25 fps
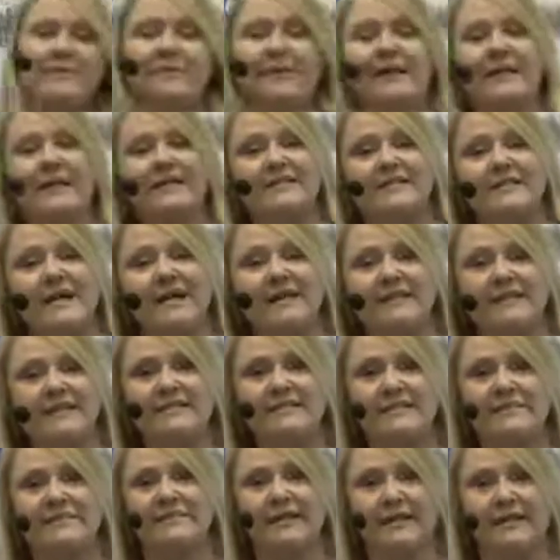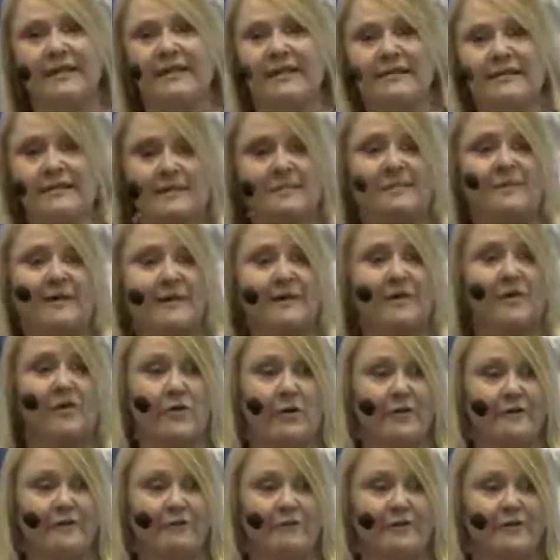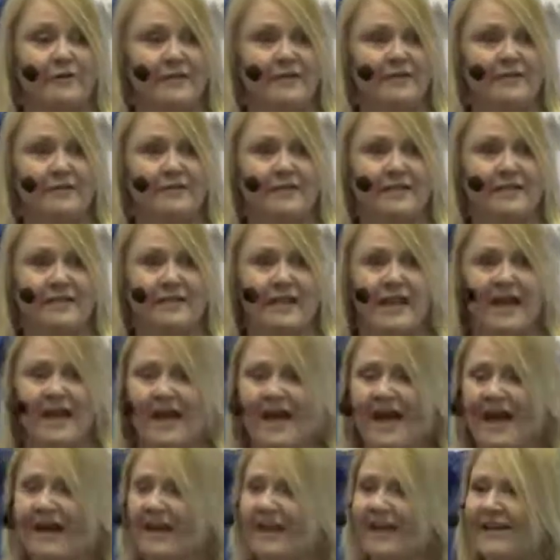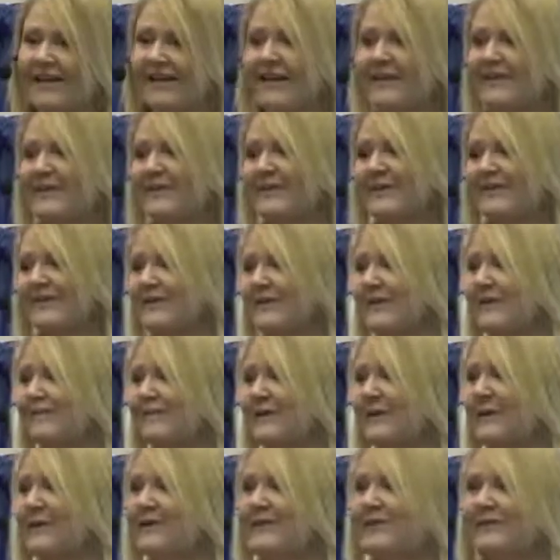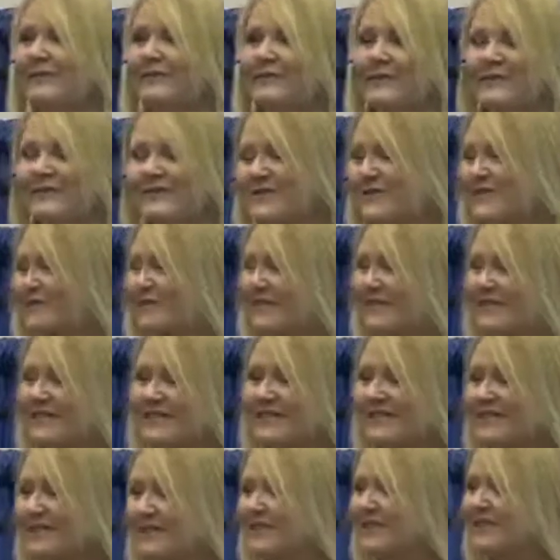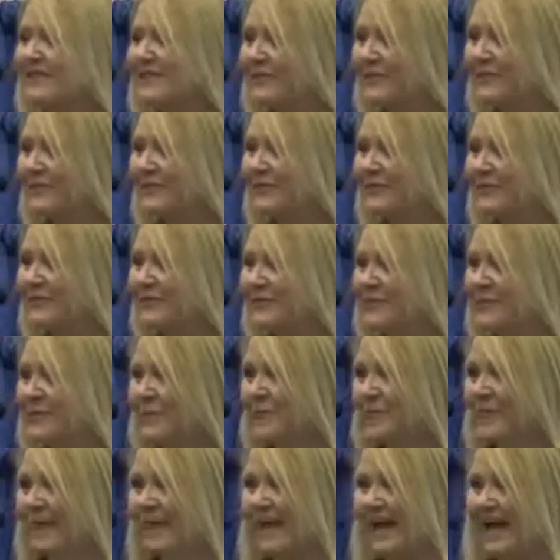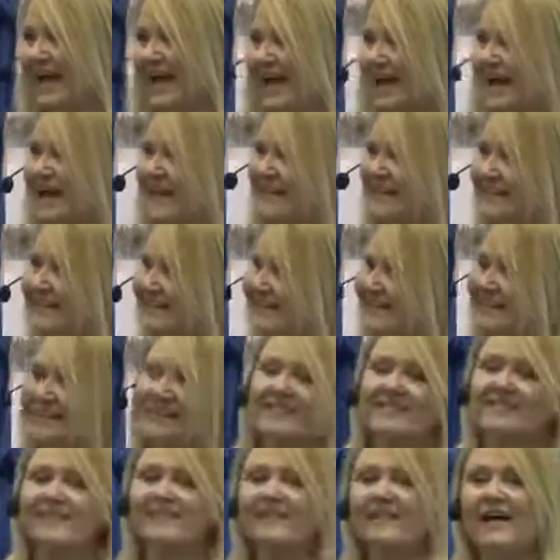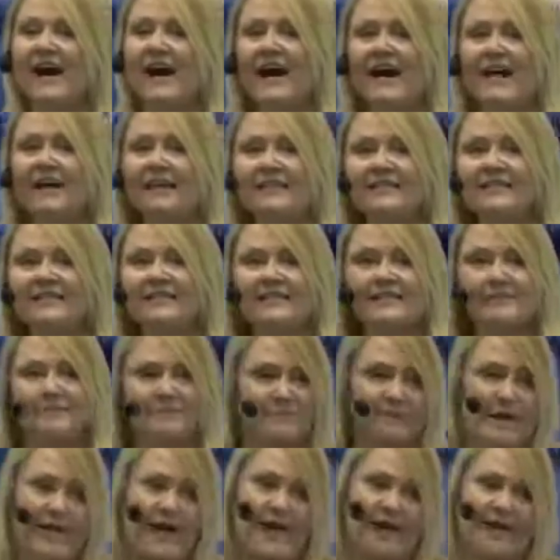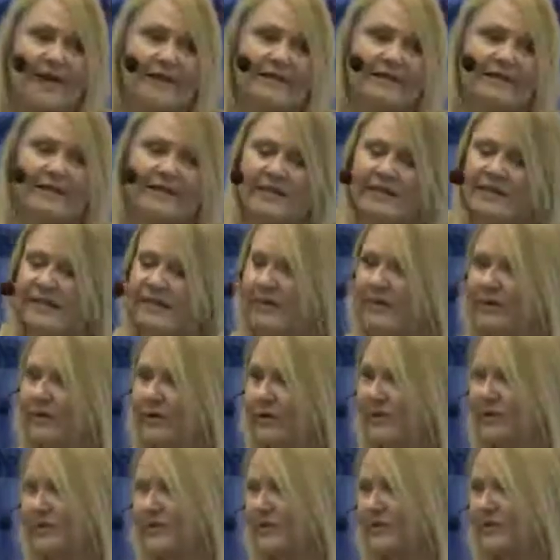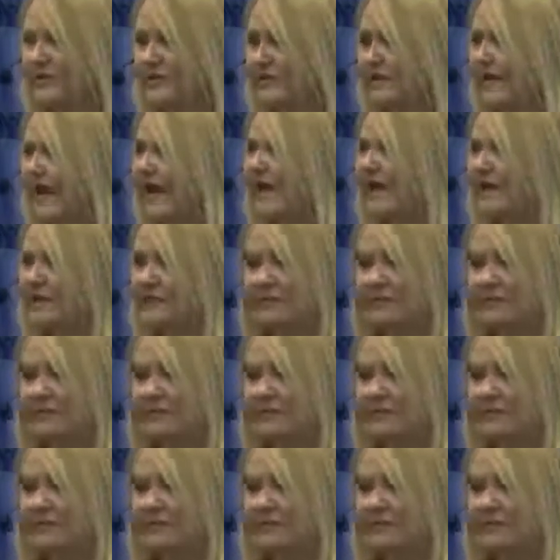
because I need to get some money going first. And I thought to myself, well, universe, the rest is up to you. And things aligned, and he agreed to do that,